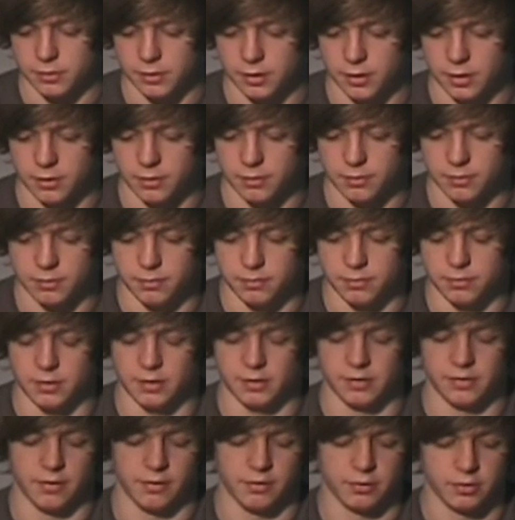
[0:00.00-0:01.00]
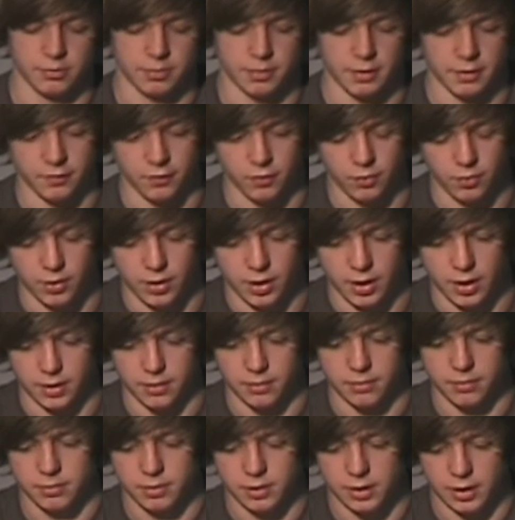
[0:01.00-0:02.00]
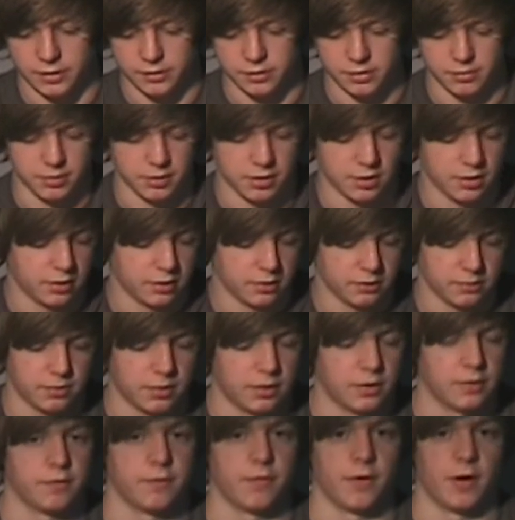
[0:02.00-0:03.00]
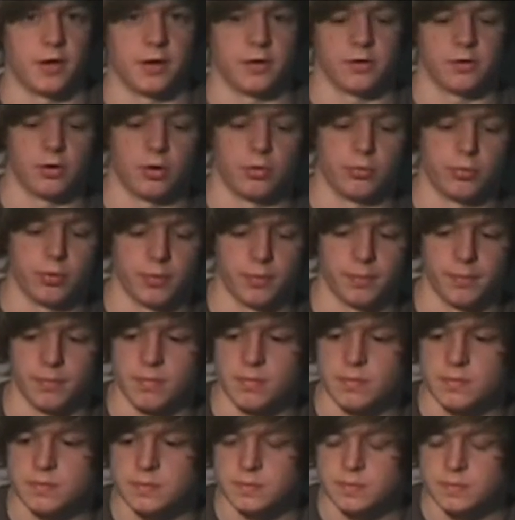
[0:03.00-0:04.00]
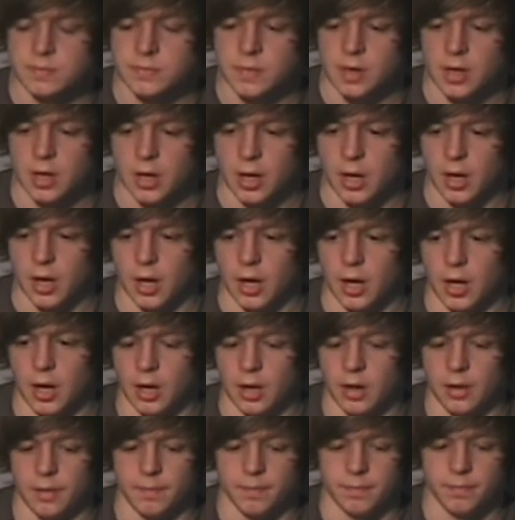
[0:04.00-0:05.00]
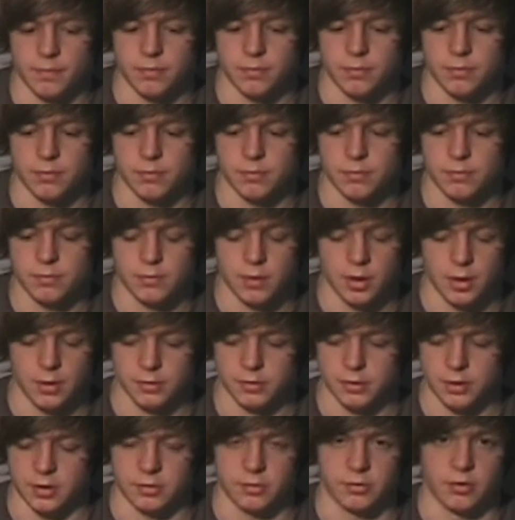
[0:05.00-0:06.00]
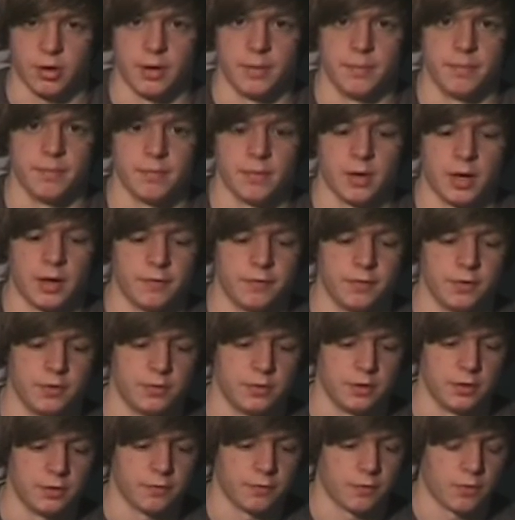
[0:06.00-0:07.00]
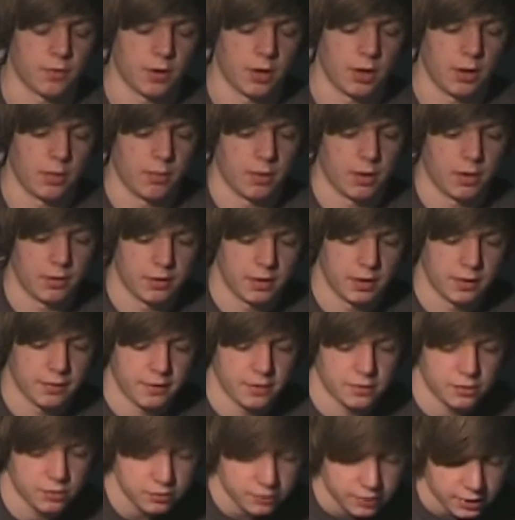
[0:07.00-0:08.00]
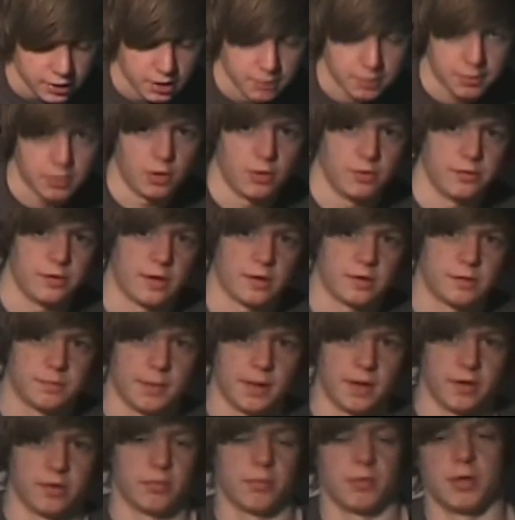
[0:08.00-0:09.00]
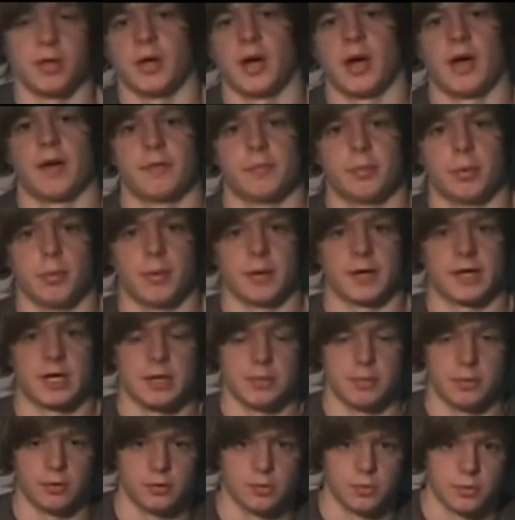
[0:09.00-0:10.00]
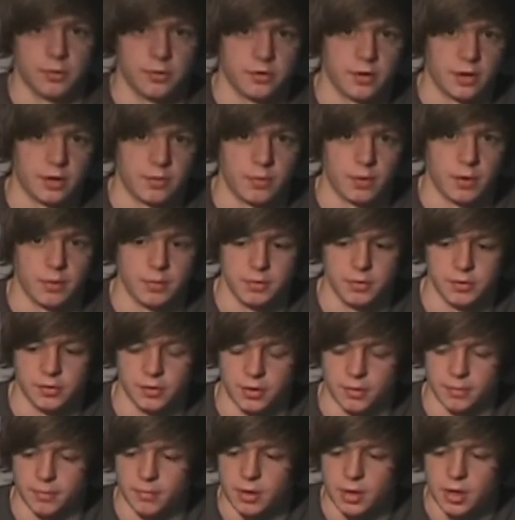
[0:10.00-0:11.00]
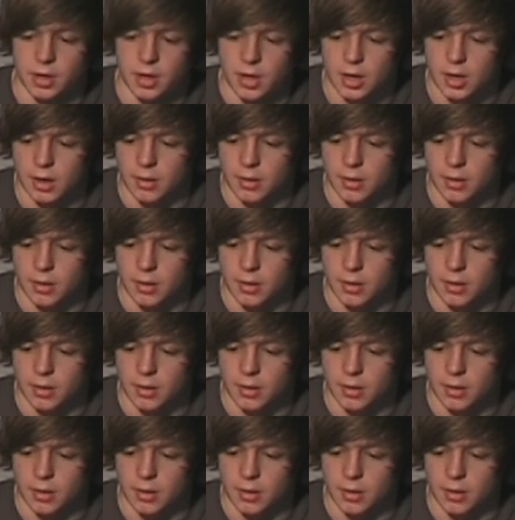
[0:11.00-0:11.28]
So there is a bit of a wire clutter, but it's fine, it's not a problem. I would say it's great. I've used these for quite a while now. They do take up a lot of desk space. I mean, I have to put my keyboard to one side when I'm using them.